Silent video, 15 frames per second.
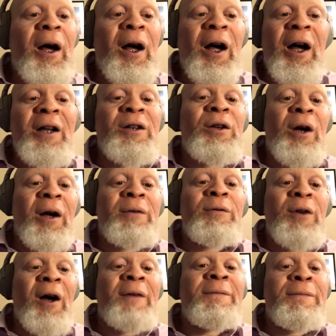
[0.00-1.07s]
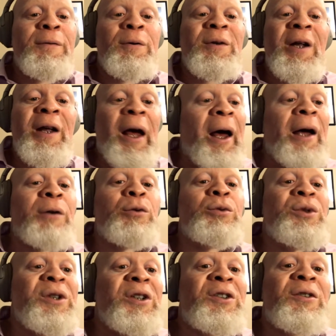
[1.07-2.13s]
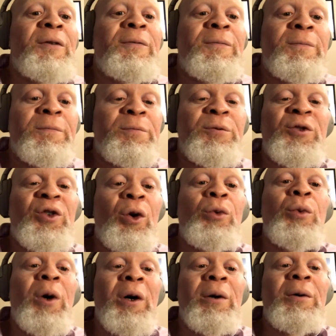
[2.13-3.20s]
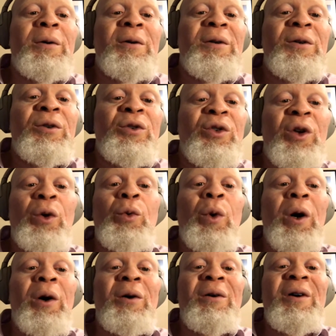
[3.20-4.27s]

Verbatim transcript: I, I, I feel they handled this so well, so well,